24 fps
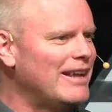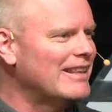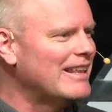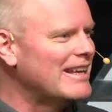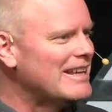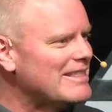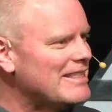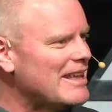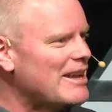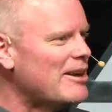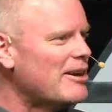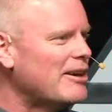
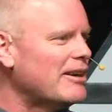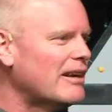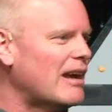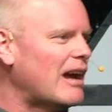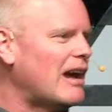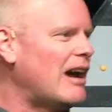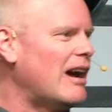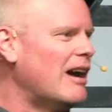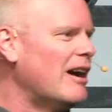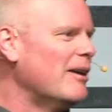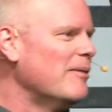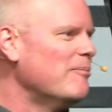Like there,
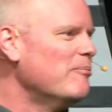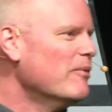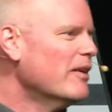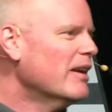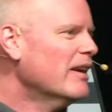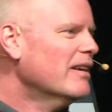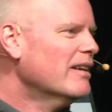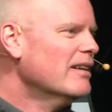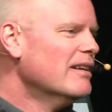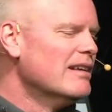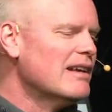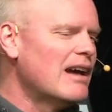uh,
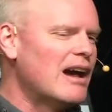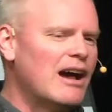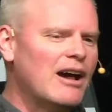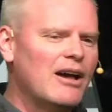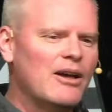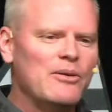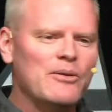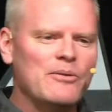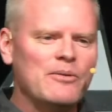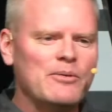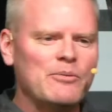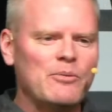
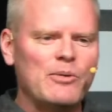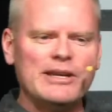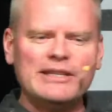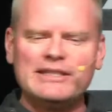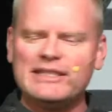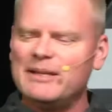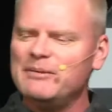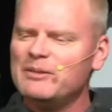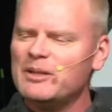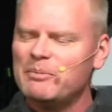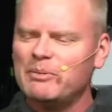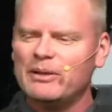uh, we
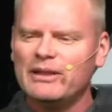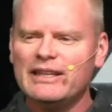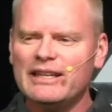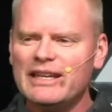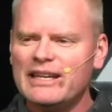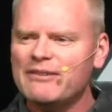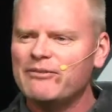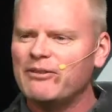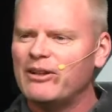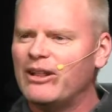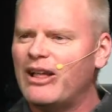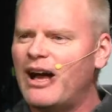seem to
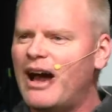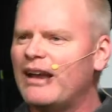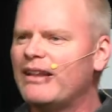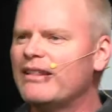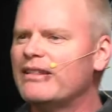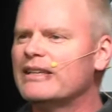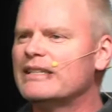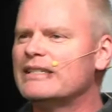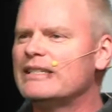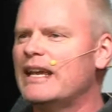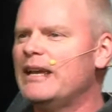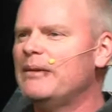believe a lot of
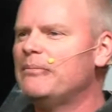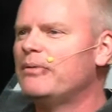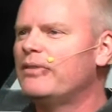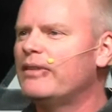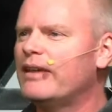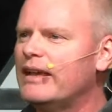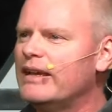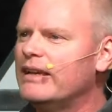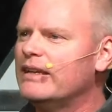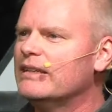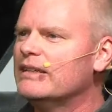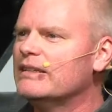the same
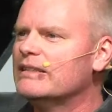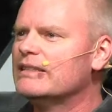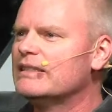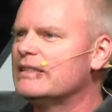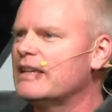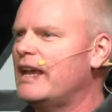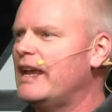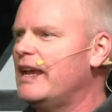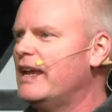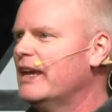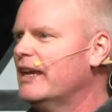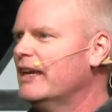things,
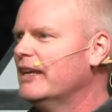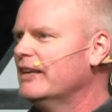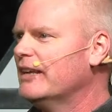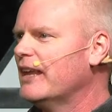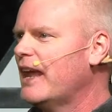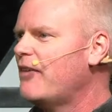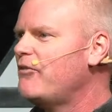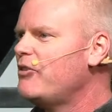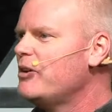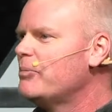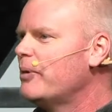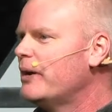and
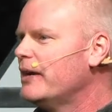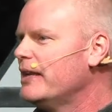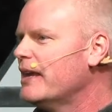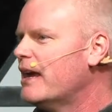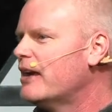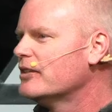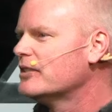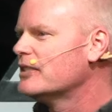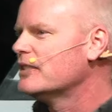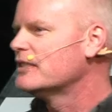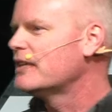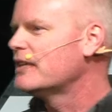everybody else is